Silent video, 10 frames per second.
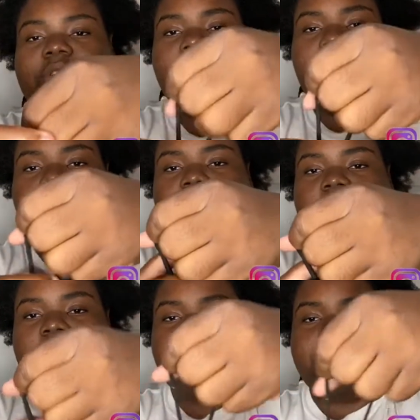
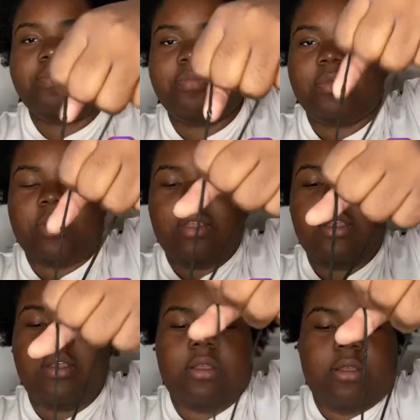a
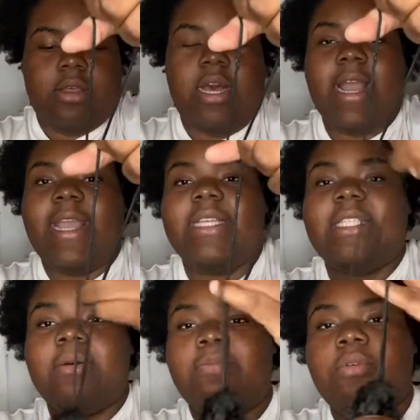I guess
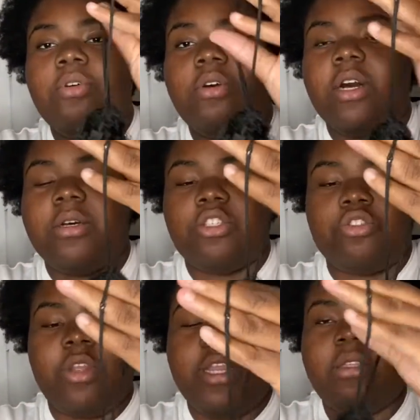a
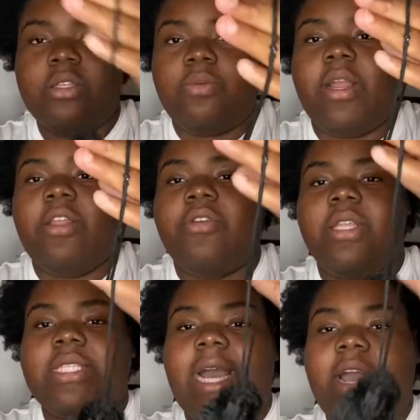string to where you can
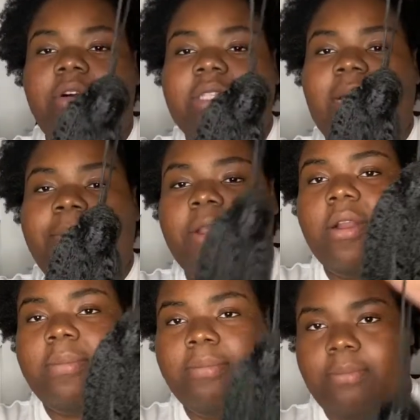tie it on top of your
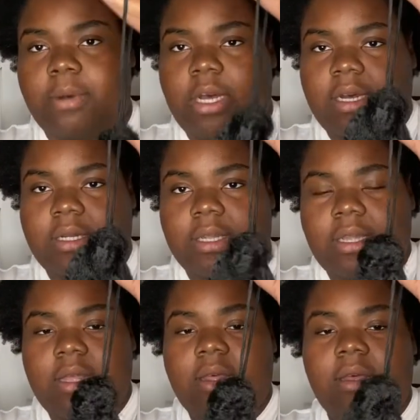
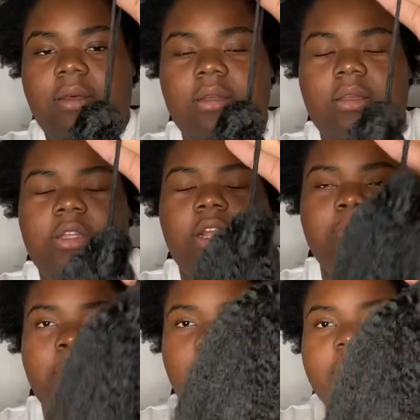
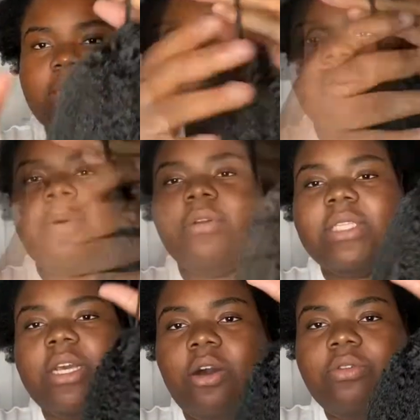
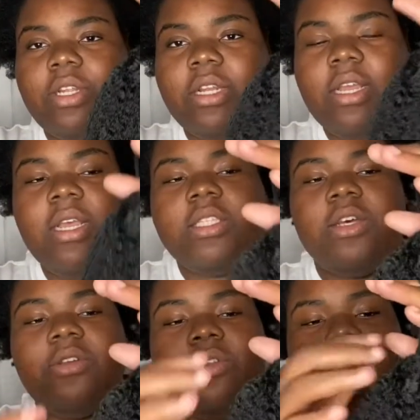ponytail holder.
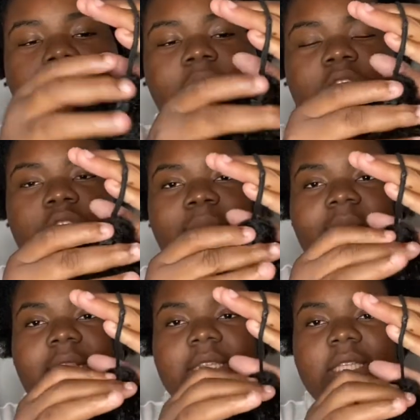So once you
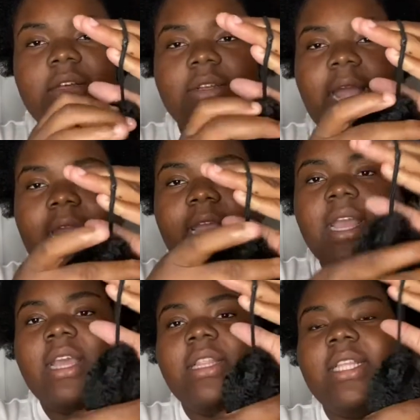make this little knot,
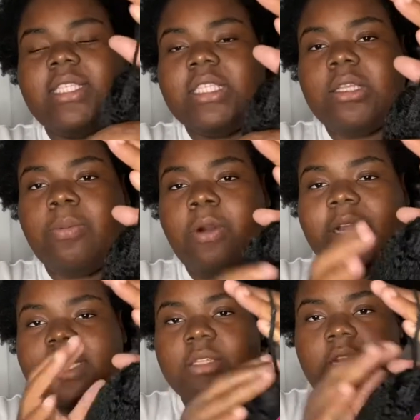this is the part
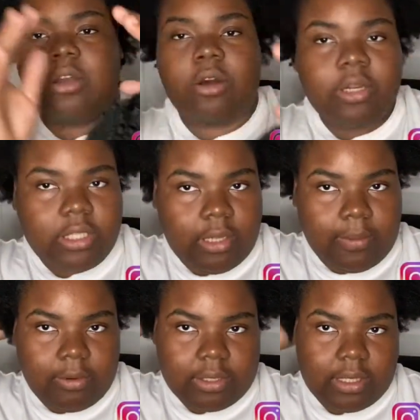that's gonna go into your
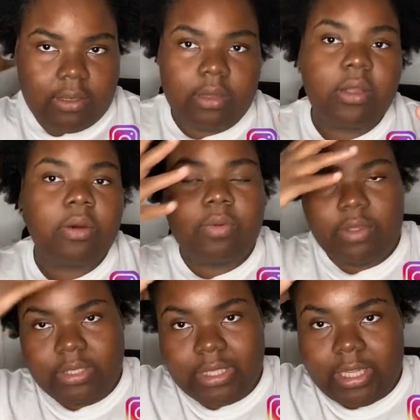ponytail when you
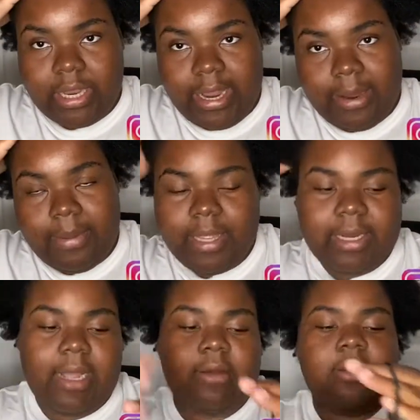slick your hair back
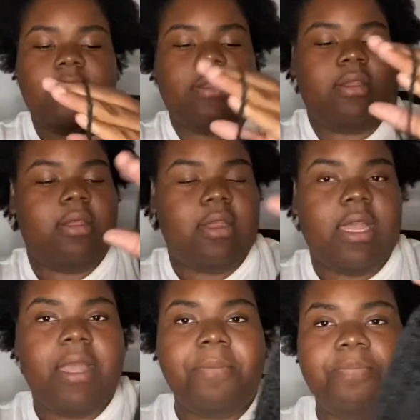down. Okay?